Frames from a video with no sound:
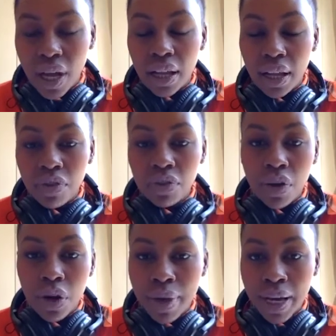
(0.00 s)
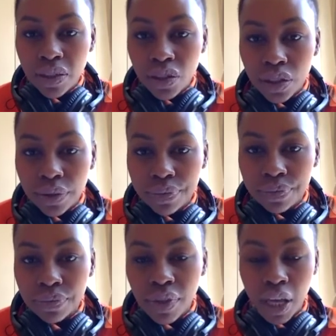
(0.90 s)
I love you very much.
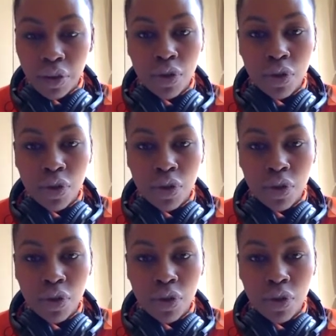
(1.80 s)
Thank you for